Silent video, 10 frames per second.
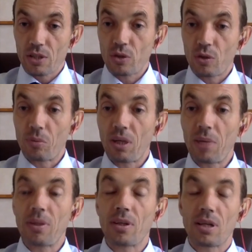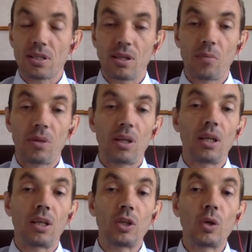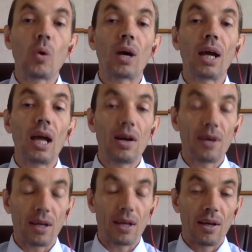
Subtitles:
So maybe there are somebody in your area,